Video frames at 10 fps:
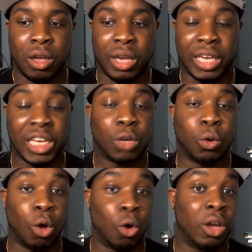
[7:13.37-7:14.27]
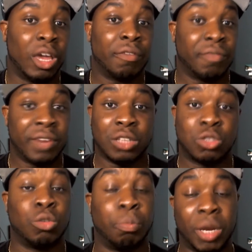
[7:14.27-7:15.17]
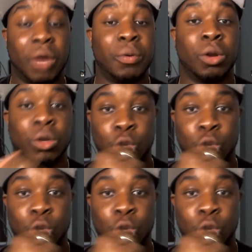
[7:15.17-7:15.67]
equal, if not superior,